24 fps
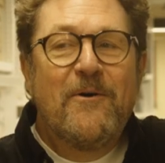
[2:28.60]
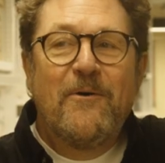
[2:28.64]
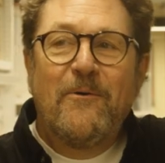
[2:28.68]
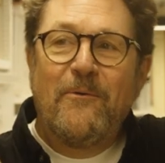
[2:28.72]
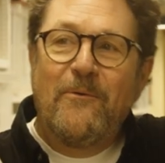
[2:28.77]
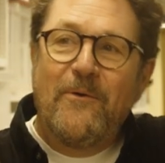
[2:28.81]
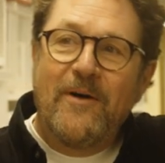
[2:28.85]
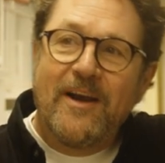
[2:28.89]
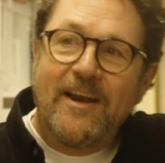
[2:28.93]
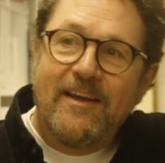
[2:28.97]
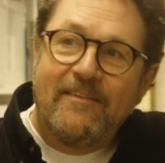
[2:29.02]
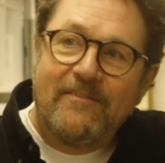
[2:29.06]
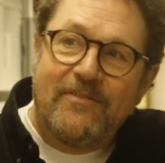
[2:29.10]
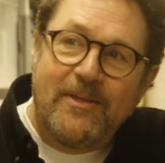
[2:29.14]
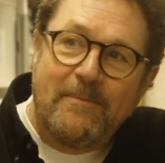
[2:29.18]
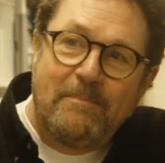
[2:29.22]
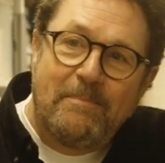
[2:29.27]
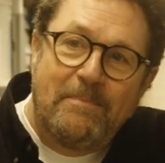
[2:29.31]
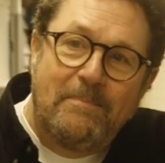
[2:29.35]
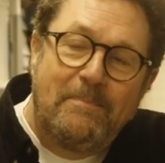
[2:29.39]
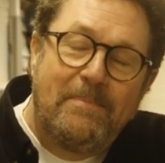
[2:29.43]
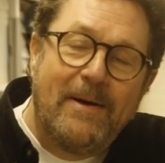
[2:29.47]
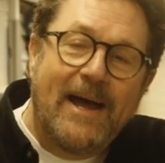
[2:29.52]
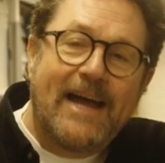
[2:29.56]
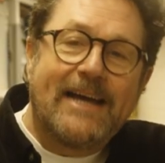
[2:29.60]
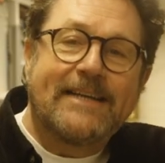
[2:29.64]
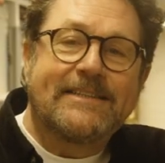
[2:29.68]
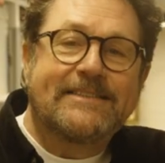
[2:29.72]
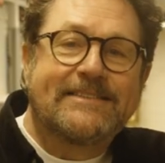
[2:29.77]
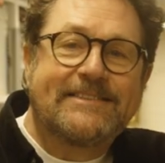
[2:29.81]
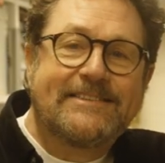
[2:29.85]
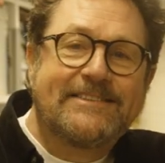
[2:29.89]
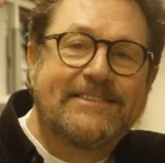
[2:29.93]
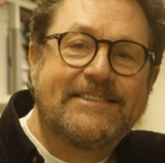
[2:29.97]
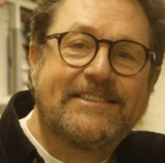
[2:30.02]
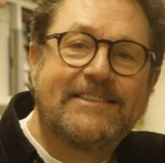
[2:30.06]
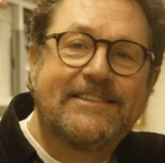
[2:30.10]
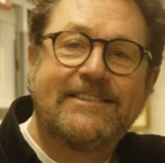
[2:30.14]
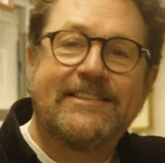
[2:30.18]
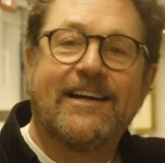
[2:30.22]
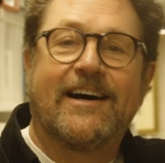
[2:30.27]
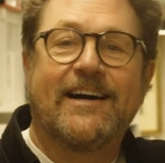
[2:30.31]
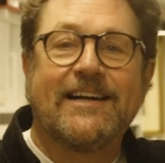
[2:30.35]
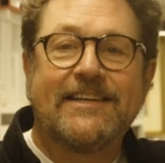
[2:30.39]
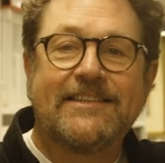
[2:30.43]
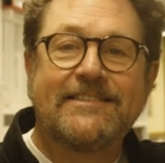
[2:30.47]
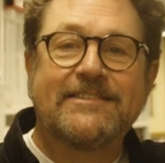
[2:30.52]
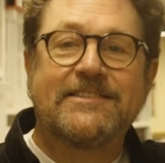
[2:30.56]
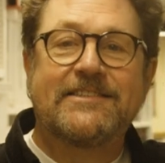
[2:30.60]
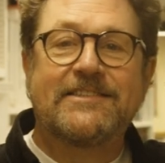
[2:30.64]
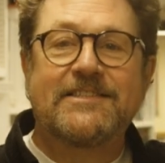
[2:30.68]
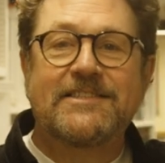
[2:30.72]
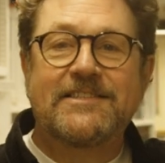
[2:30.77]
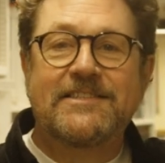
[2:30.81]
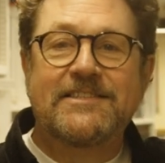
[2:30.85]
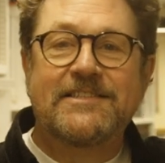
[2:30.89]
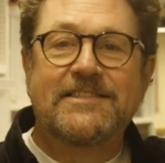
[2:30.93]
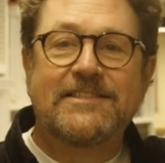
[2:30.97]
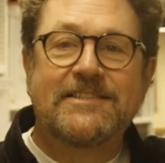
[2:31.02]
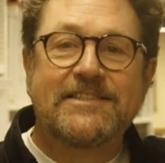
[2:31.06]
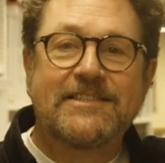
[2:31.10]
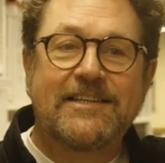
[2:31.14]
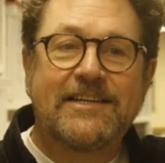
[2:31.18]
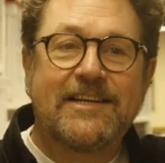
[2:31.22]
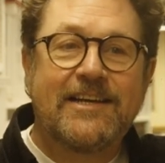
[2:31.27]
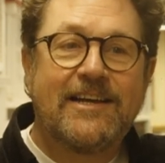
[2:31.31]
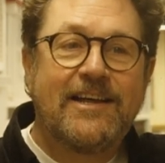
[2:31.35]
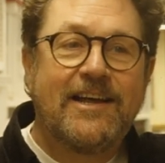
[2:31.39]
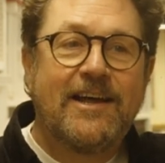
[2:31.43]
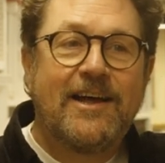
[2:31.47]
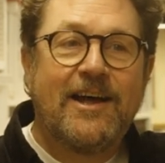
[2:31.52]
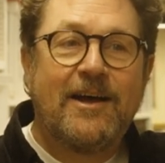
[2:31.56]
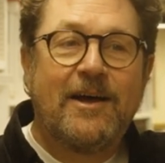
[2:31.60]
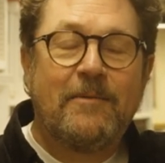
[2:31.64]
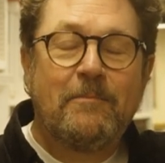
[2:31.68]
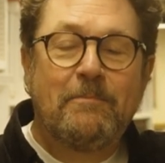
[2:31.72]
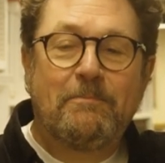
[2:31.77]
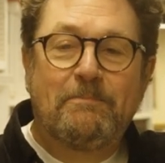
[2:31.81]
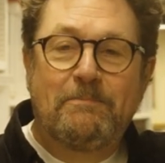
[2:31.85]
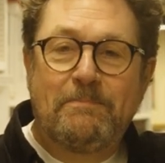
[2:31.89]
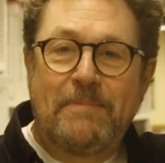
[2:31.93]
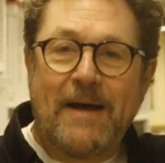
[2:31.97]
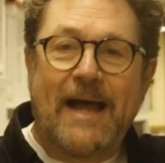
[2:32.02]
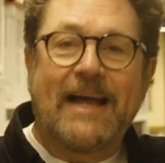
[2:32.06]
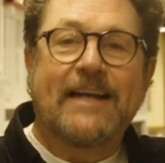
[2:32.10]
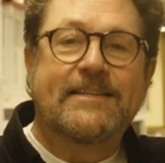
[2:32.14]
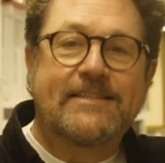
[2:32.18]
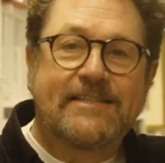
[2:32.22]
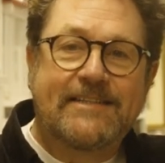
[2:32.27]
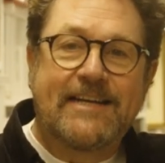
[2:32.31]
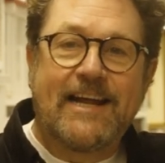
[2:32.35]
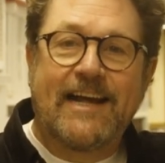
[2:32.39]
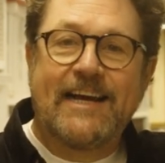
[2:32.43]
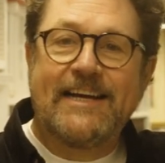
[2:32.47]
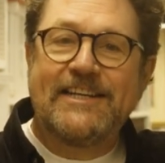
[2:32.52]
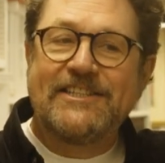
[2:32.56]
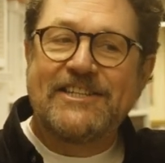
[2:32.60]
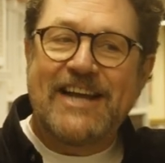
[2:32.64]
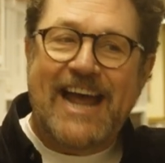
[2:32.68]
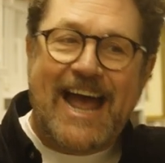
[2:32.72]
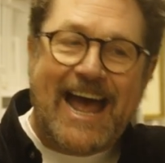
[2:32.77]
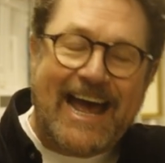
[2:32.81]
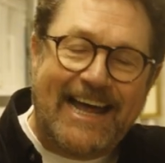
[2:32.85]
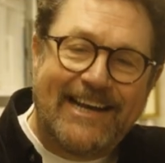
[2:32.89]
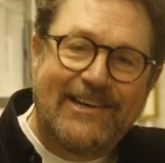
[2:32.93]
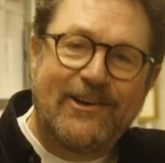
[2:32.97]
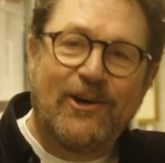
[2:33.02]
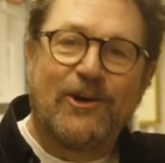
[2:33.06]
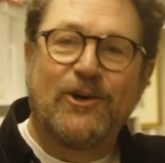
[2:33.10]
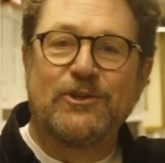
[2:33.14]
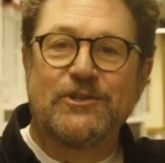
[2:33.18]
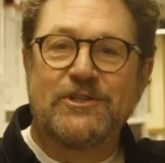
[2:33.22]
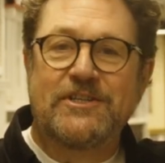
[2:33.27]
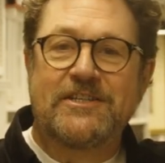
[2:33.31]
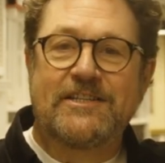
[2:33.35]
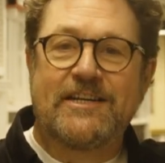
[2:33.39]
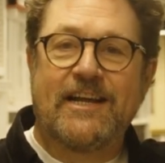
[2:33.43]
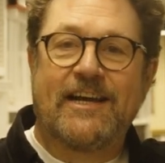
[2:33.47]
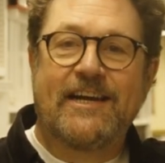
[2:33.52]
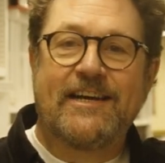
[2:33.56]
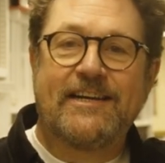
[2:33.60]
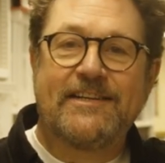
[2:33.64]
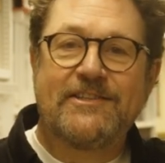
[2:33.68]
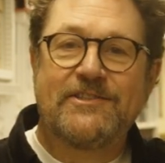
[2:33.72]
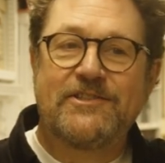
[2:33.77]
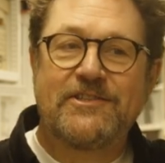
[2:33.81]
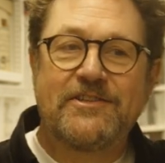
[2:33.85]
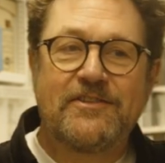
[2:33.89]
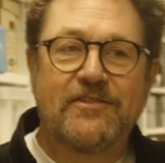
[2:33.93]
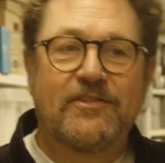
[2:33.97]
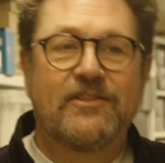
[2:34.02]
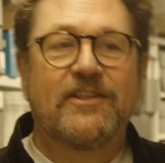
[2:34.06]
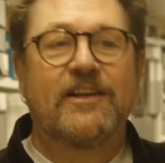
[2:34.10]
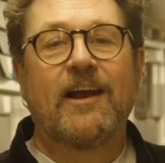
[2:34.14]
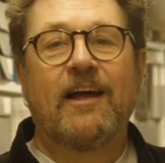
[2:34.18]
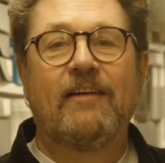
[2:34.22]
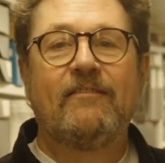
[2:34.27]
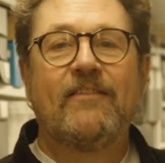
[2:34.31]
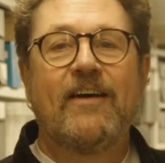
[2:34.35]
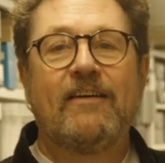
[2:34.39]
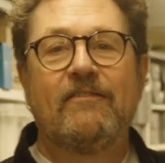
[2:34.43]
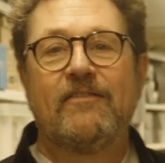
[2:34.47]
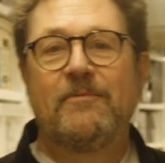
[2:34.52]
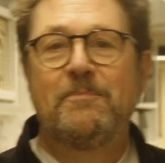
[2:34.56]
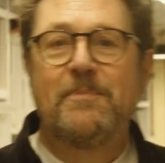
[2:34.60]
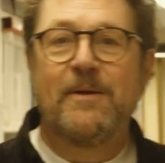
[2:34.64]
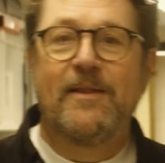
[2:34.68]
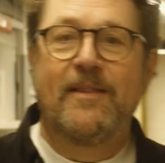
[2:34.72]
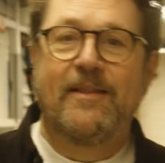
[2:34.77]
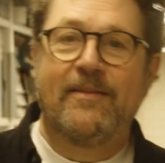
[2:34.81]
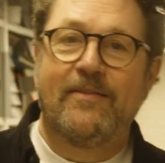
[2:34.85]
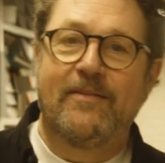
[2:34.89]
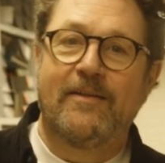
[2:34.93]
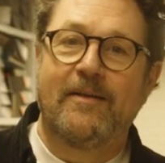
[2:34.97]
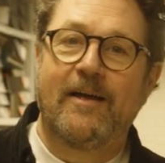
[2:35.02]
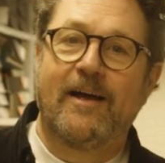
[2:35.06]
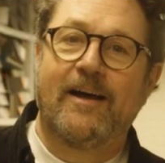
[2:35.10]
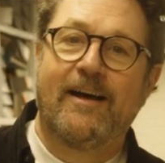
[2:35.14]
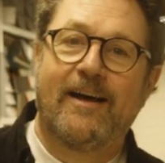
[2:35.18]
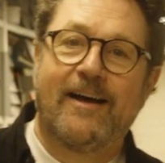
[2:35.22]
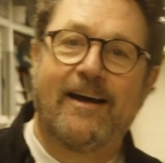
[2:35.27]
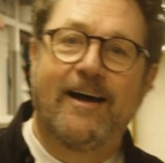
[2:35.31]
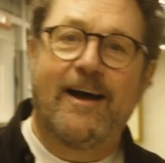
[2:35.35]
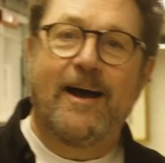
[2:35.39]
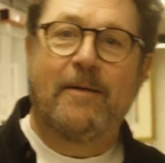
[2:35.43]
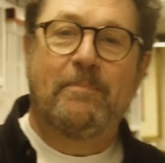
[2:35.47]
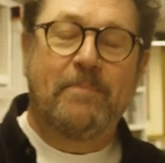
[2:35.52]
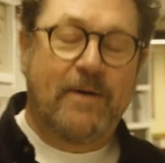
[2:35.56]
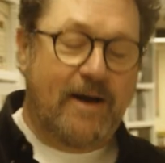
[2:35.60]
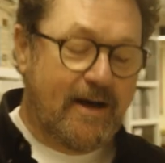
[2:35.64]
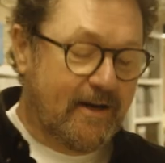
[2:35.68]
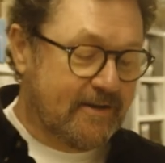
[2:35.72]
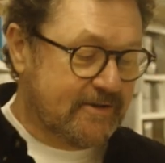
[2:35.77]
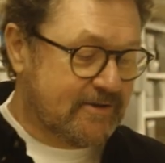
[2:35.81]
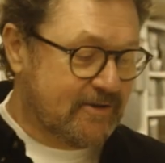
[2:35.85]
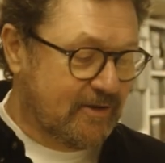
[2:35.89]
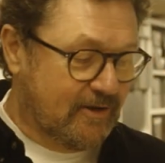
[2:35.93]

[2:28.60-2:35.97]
one of the best nights backstage and on stage that I've ever been a part